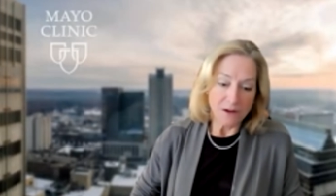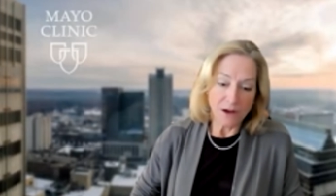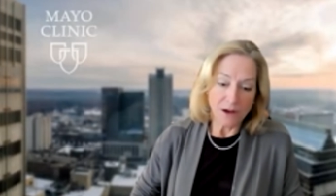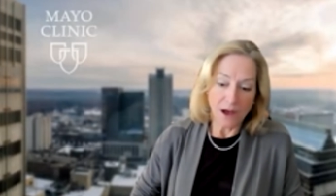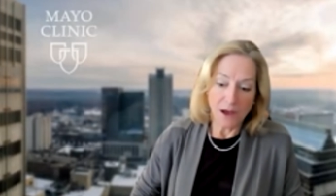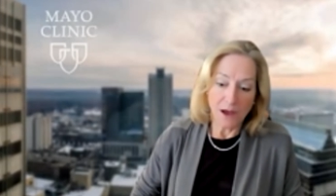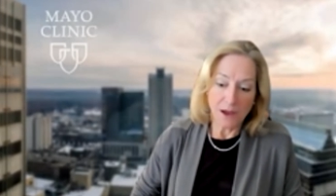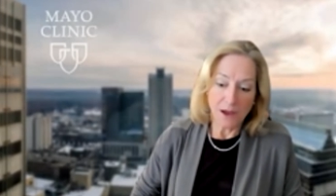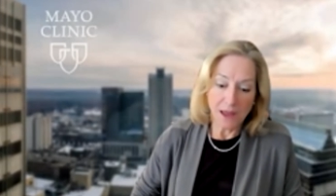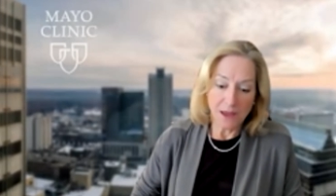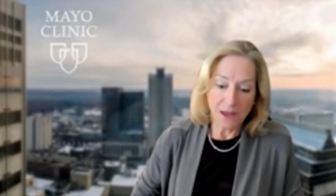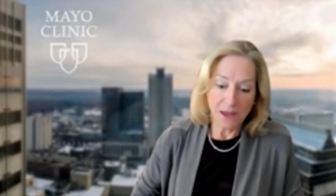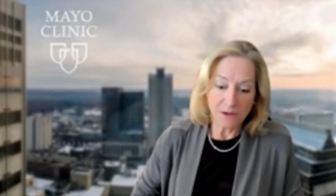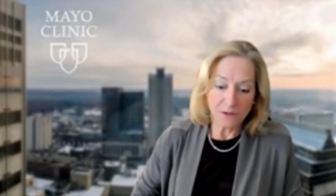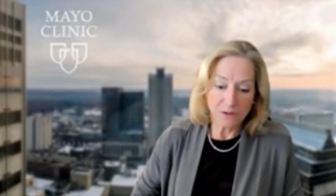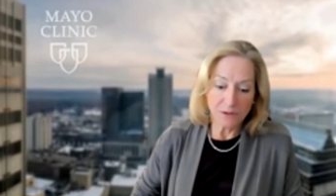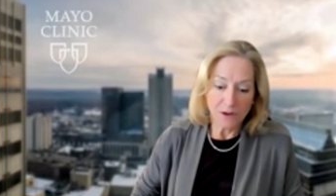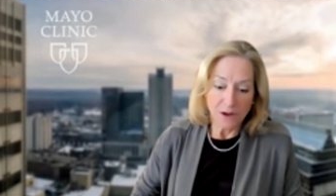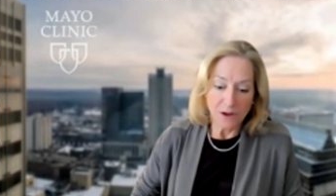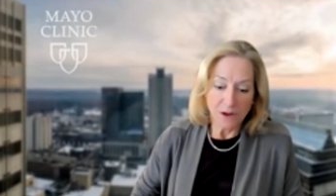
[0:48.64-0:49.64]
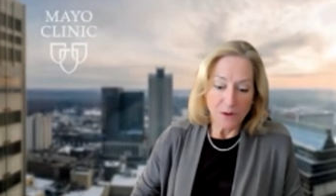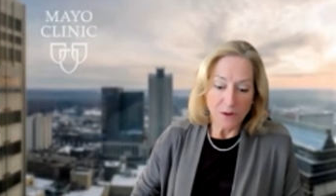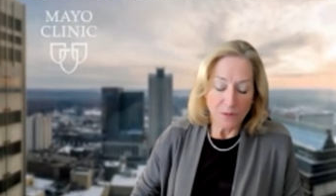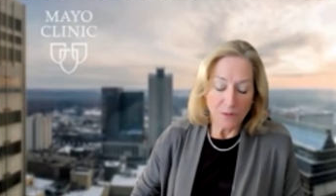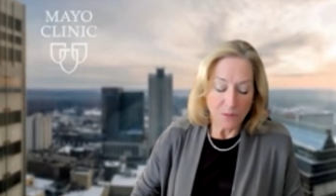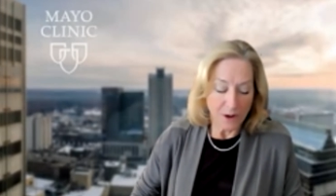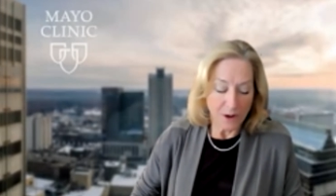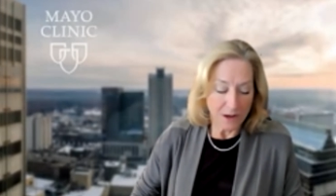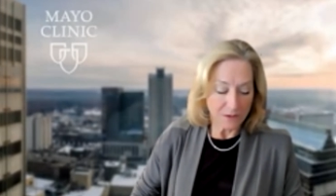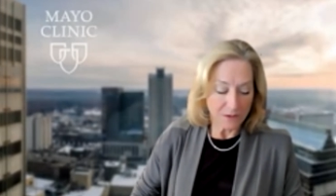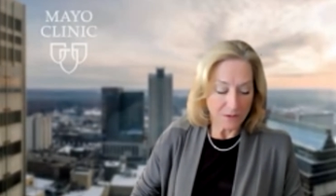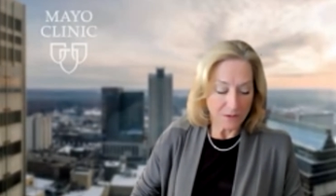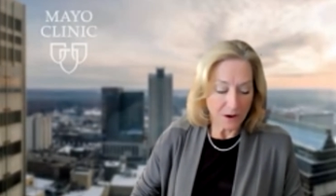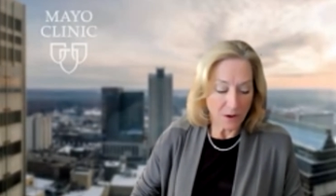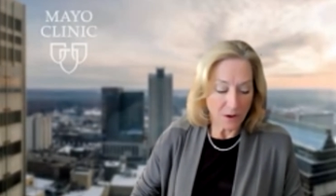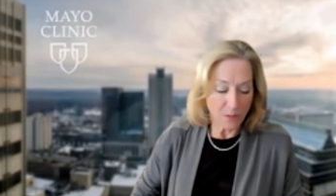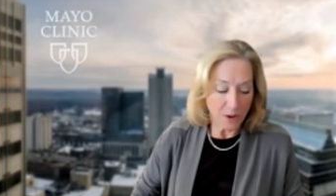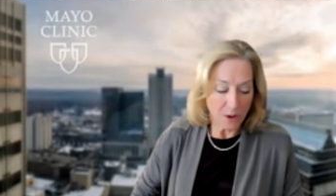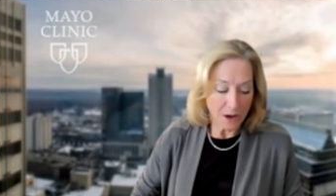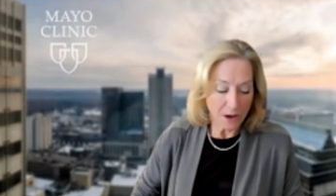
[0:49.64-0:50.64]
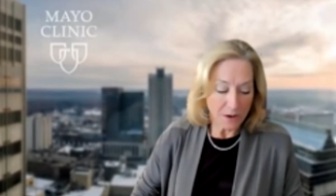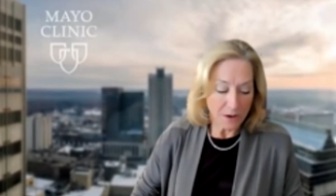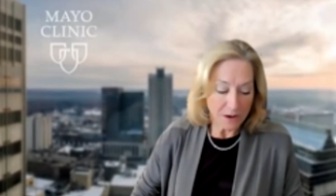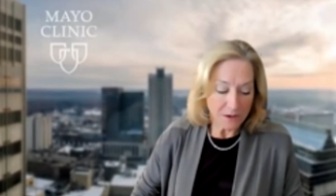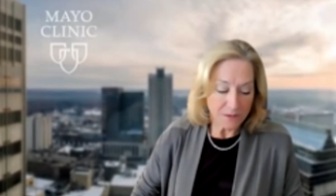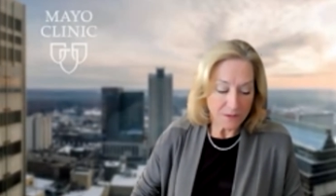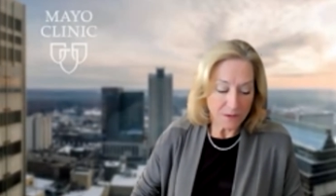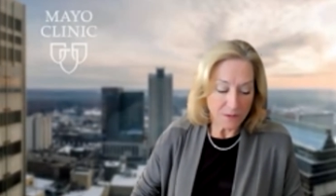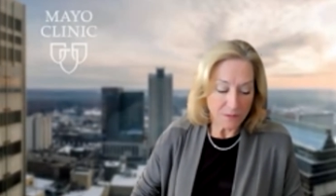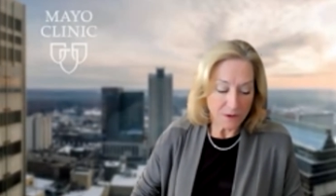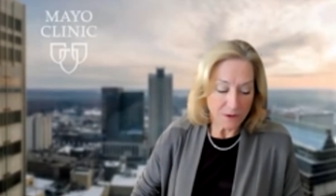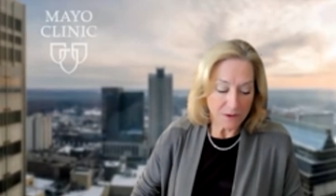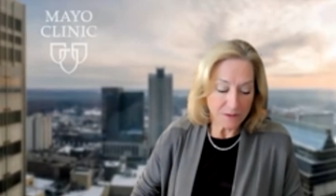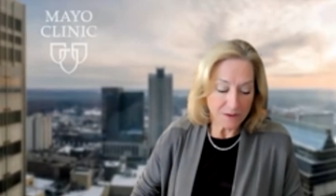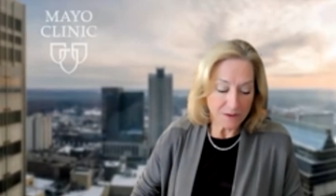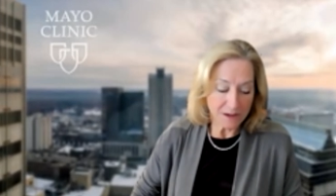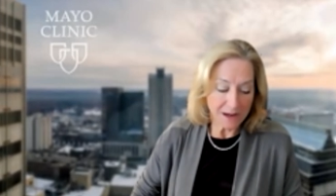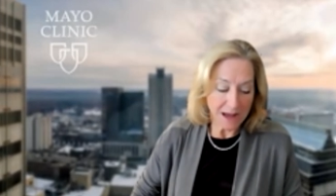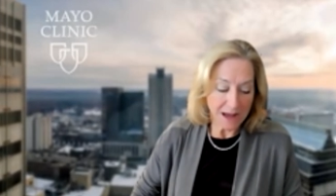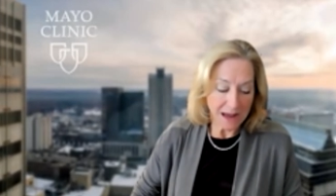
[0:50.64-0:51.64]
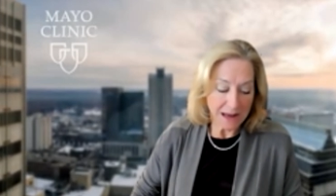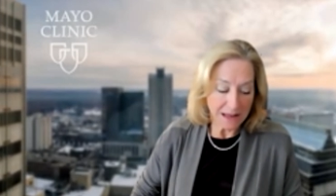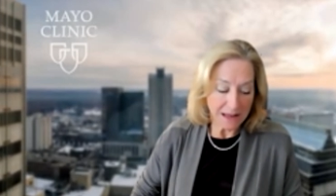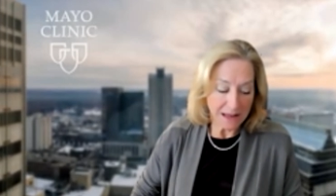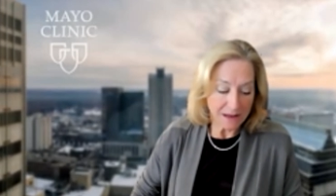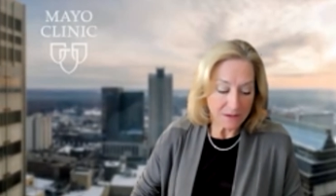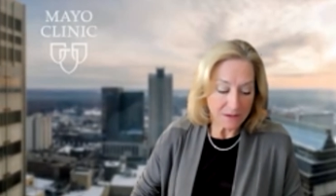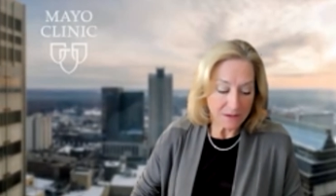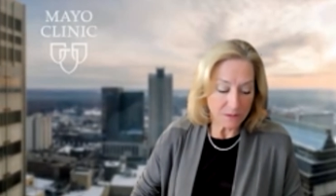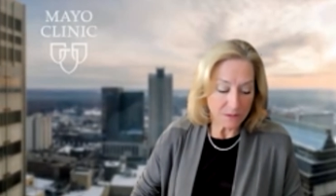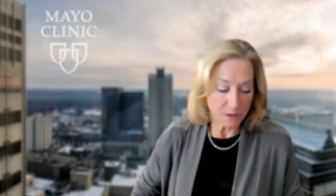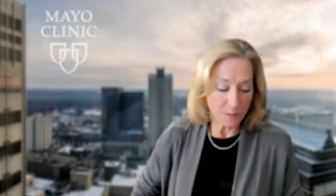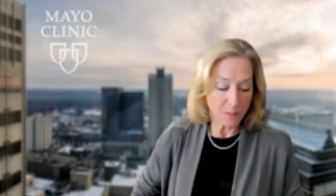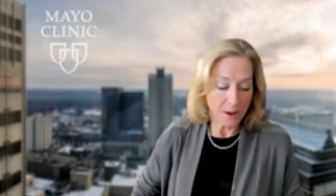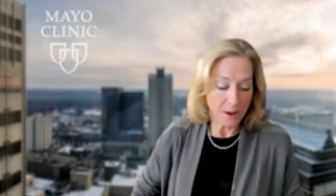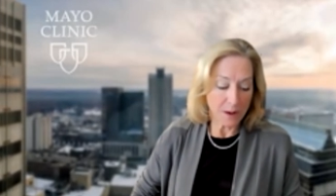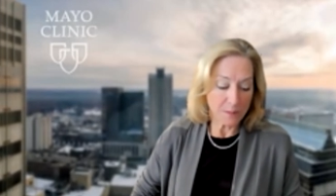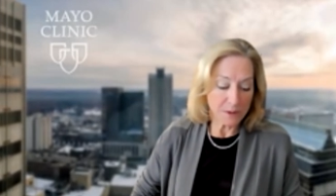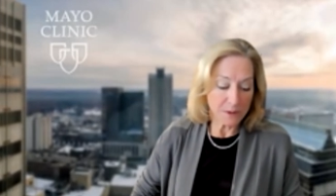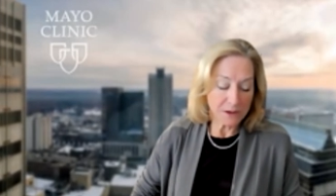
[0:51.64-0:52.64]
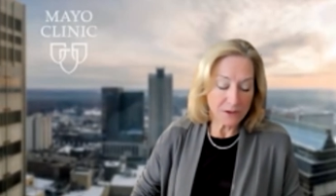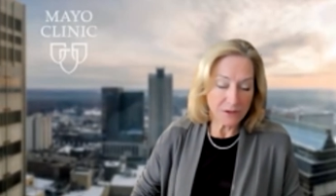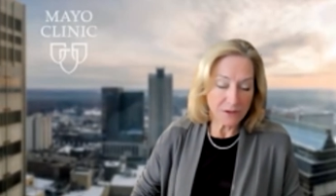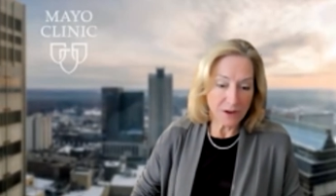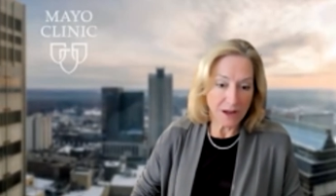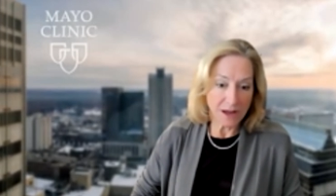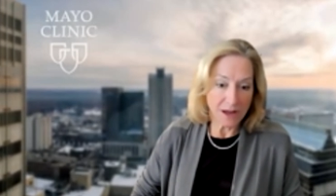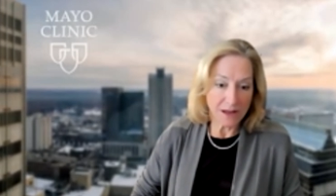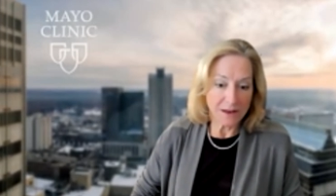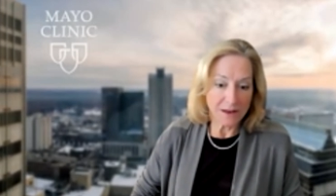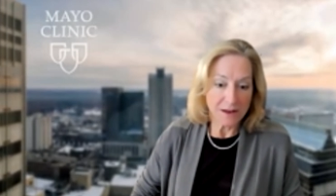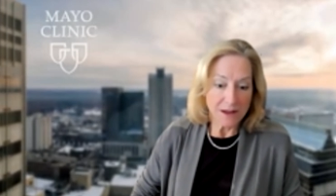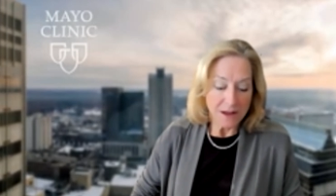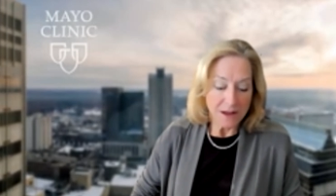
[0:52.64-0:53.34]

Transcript: uh, has raised our awareness and recent guidelines that were published. And